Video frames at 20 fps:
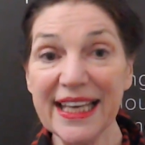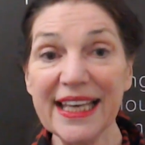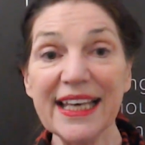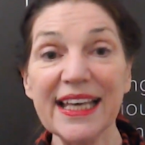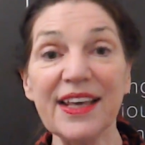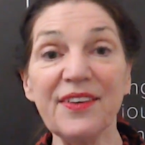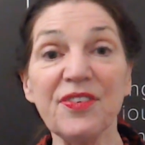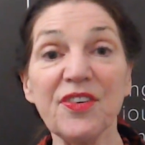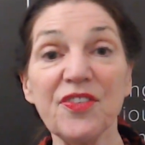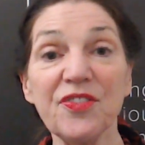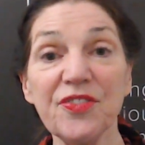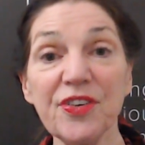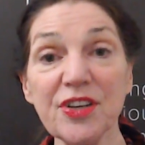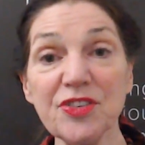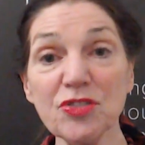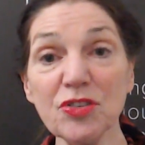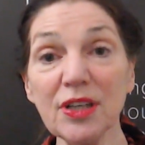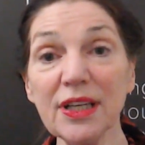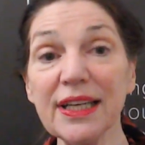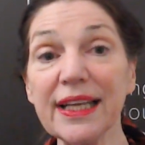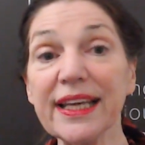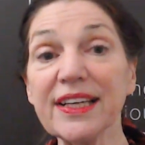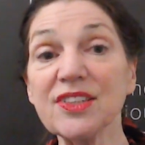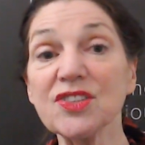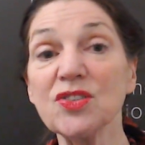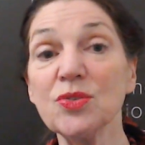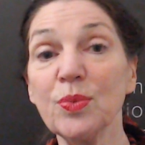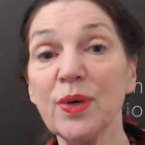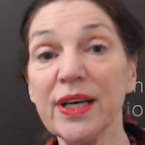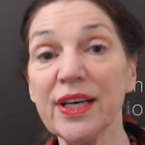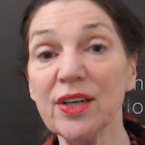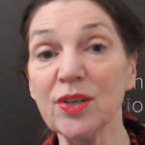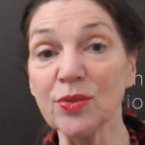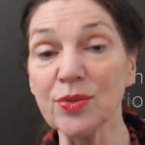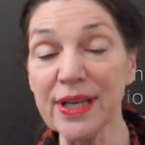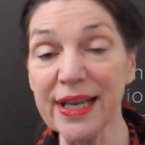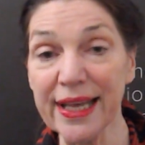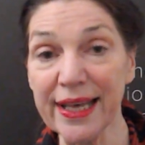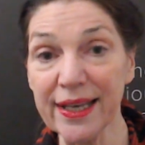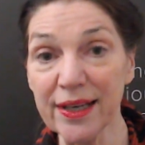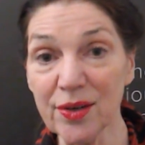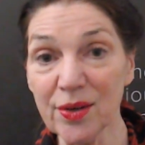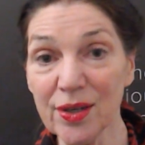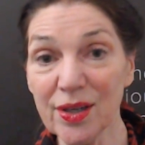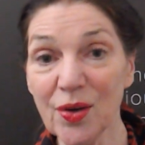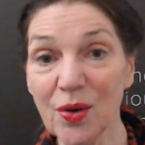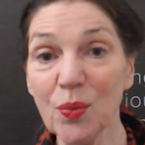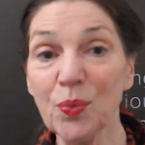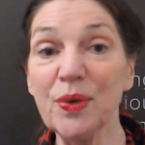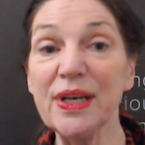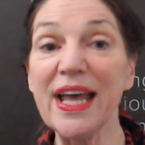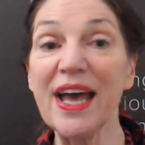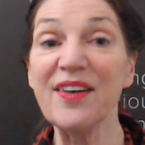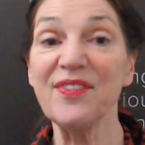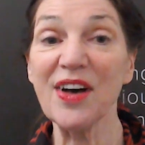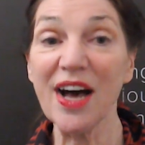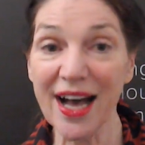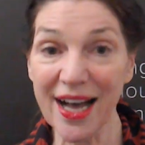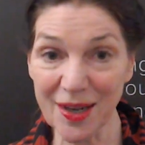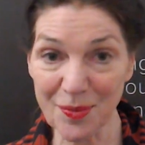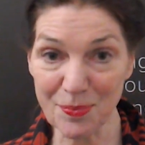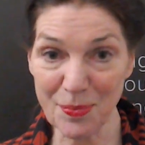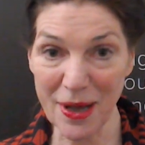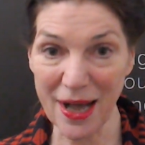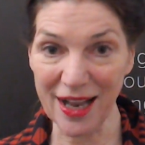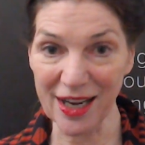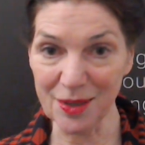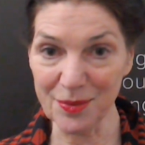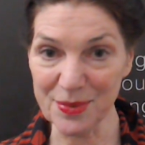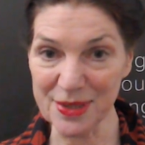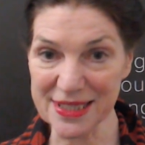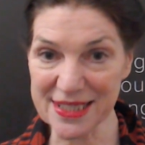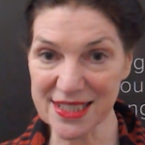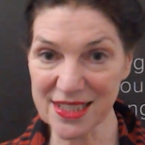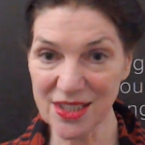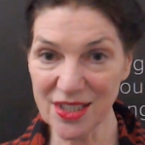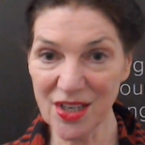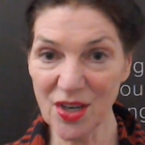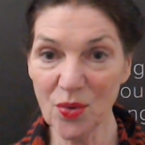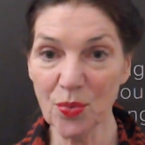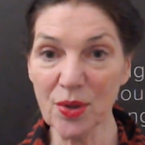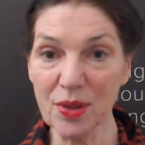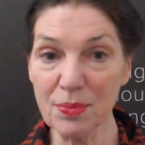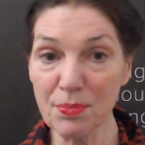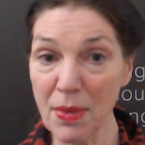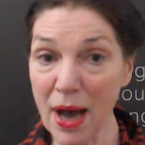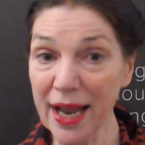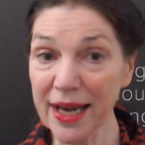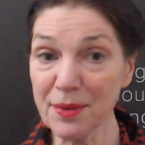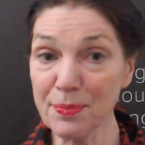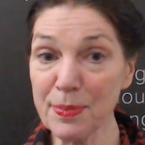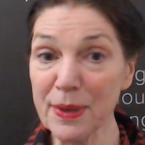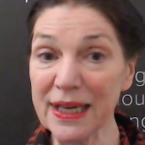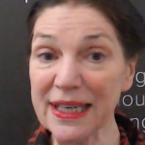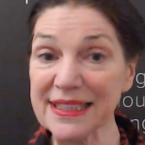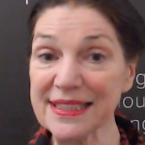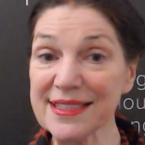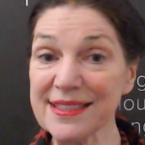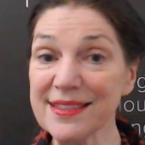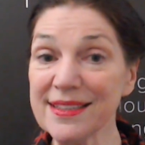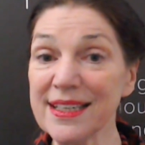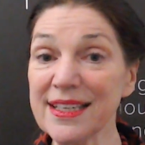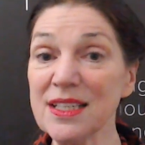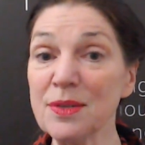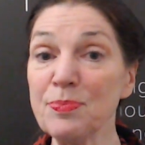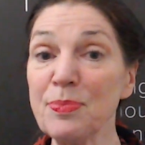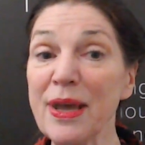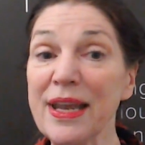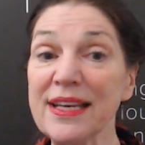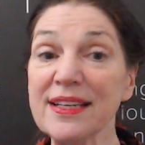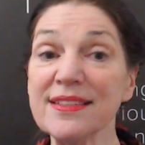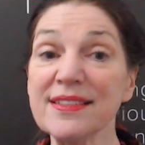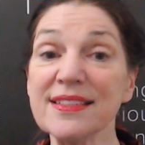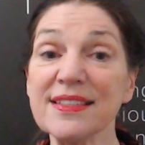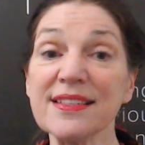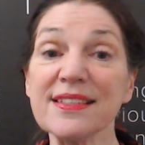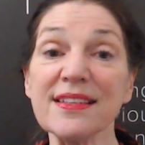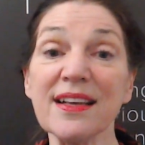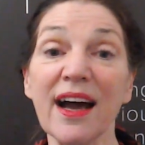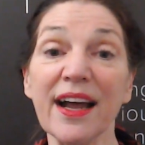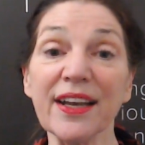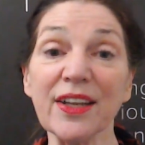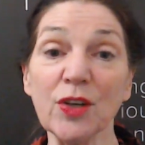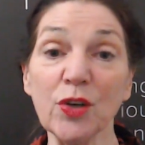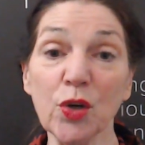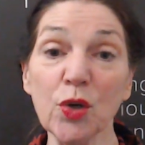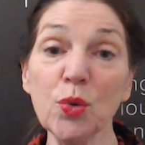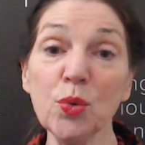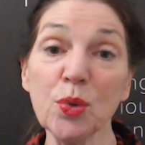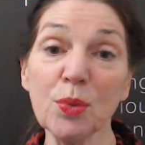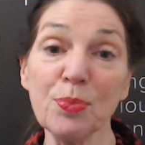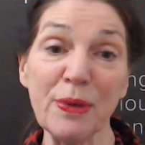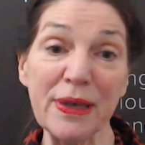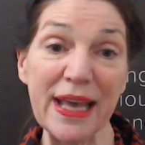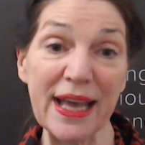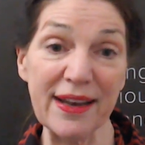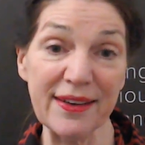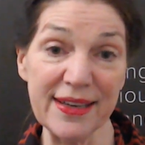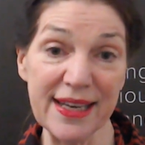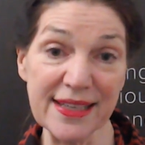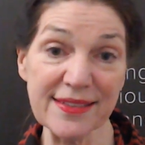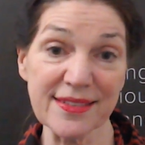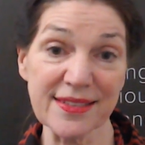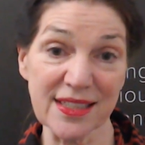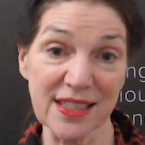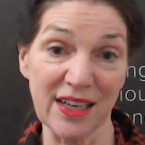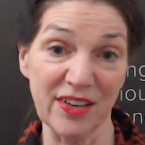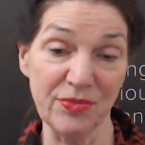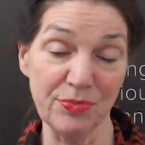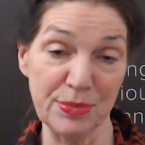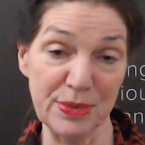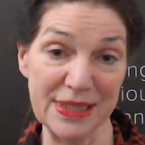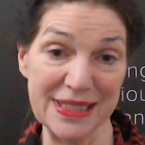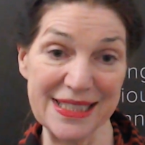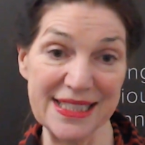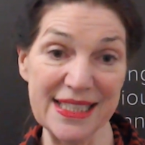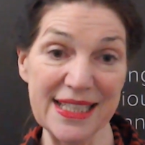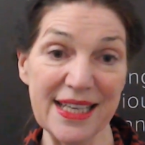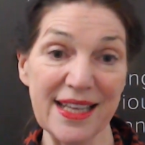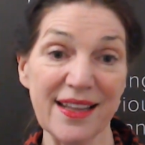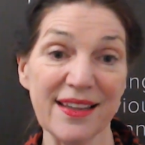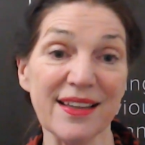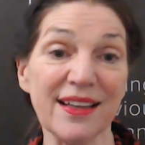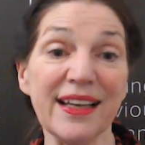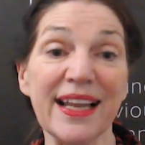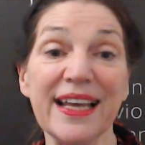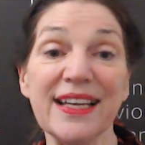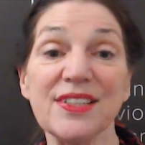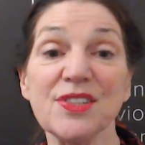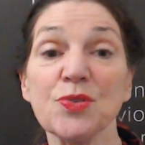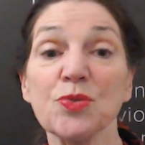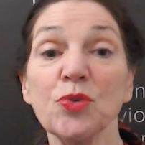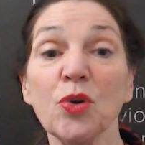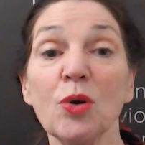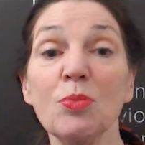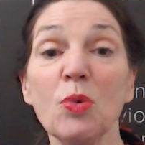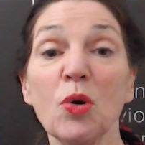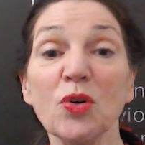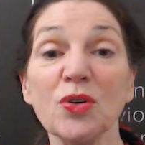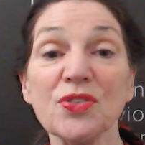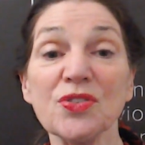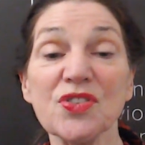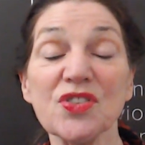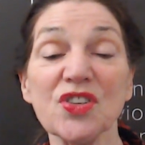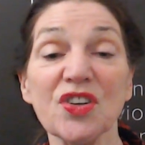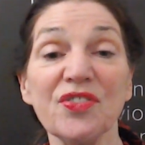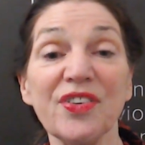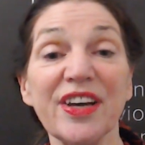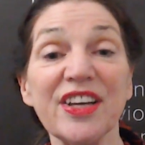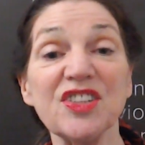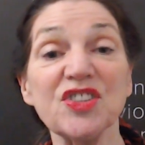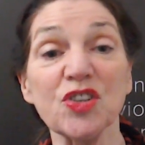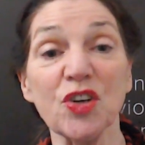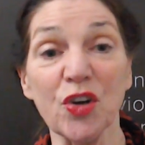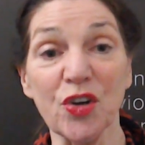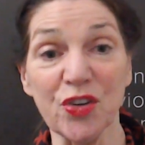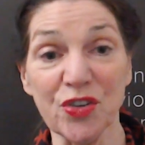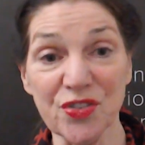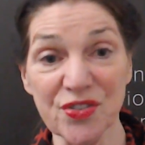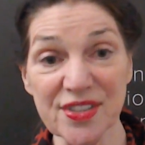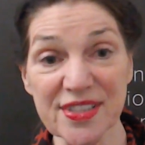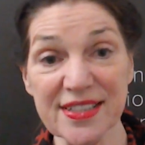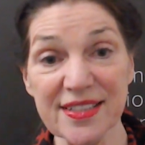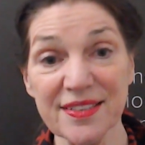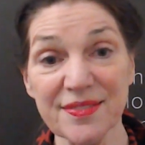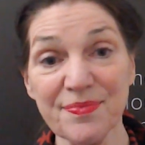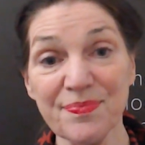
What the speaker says: If a federal election were held now, we'd have a hung parliament, with minor parties and independents deciding who would be our next government, the latest Roy Morgan survey shows.